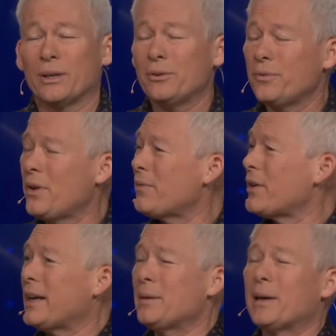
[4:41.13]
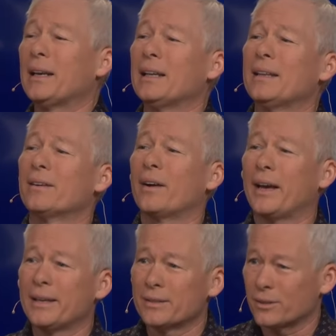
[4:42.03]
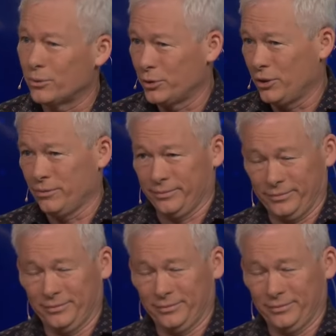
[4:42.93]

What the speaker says: I don't know if you ever had anybody lay their hands on you